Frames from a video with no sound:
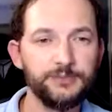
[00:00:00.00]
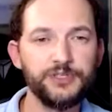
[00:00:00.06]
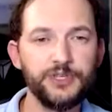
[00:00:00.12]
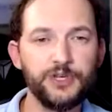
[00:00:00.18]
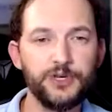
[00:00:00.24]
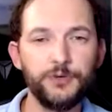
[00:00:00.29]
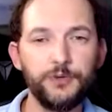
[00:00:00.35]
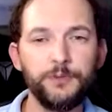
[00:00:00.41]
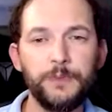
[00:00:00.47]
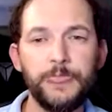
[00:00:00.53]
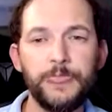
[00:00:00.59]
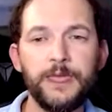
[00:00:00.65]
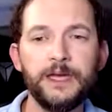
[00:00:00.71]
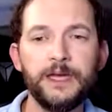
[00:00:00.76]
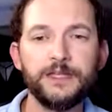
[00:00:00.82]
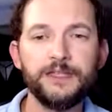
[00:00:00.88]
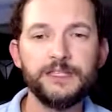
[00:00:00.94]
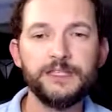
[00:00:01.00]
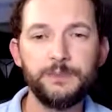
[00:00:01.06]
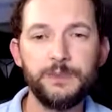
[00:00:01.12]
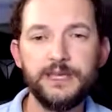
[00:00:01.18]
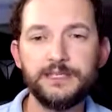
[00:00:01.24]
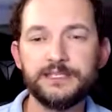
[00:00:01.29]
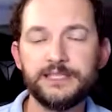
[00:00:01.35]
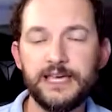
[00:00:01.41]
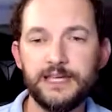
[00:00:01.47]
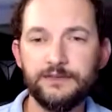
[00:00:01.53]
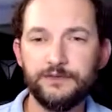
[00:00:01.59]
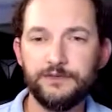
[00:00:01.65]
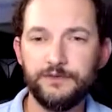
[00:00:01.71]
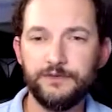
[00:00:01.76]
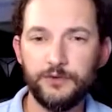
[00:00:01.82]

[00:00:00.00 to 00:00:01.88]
So this means that